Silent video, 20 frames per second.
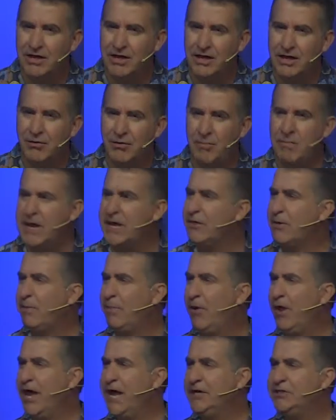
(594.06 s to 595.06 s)
It would be the
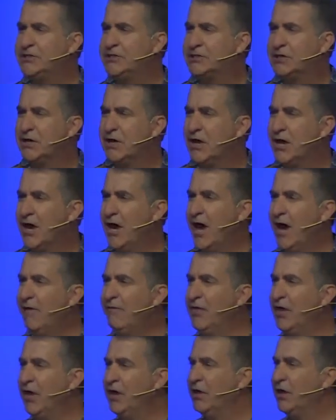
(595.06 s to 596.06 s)
place
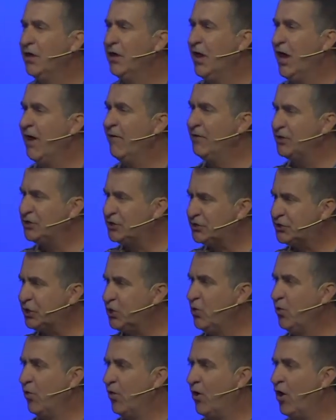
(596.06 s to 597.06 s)
of the, of the
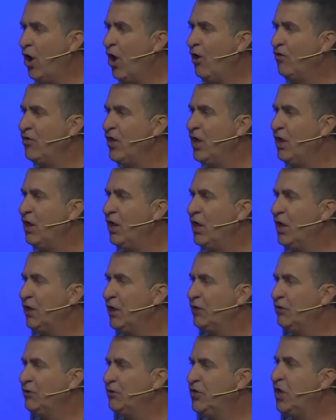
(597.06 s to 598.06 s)
sewer or the,
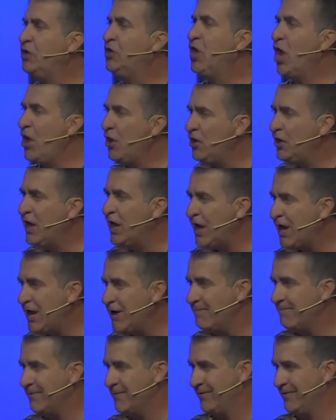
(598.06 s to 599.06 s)
the dung
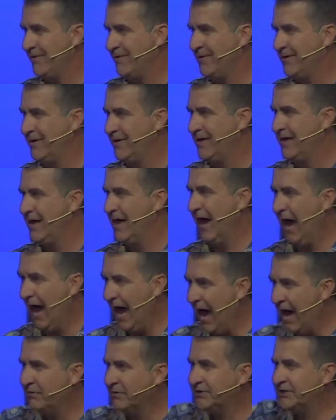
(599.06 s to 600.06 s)
heap
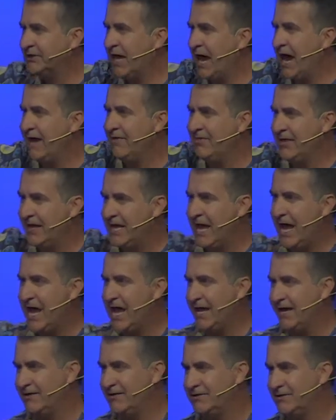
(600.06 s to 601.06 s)
outside the
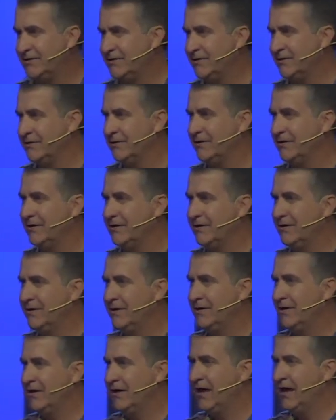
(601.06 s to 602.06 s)
gate.
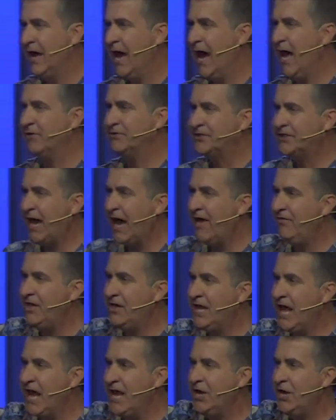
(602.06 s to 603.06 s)
Outside the
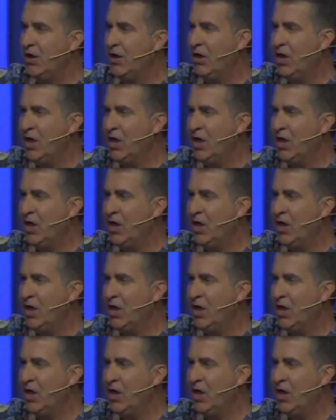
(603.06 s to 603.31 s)
gate